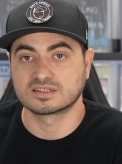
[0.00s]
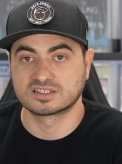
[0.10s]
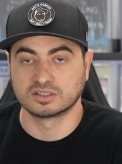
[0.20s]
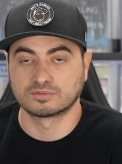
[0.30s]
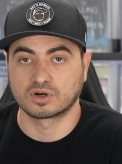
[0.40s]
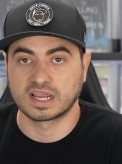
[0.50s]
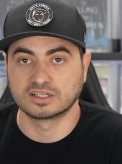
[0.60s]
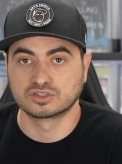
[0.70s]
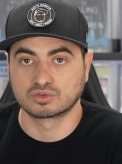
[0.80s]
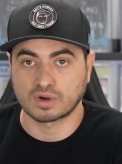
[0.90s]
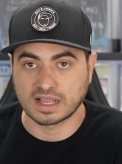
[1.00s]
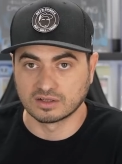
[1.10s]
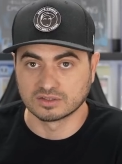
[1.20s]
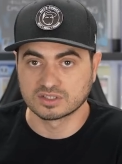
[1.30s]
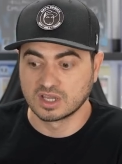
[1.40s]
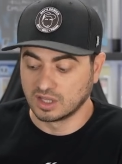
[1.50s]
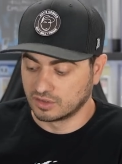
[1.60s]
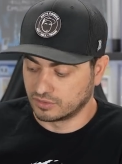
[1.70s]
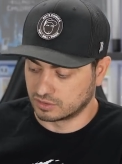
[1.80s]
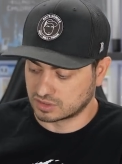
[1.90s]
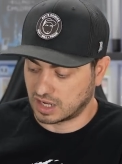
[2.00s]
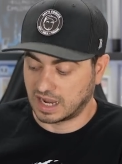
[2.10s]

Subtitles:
Silver Age grails, there's a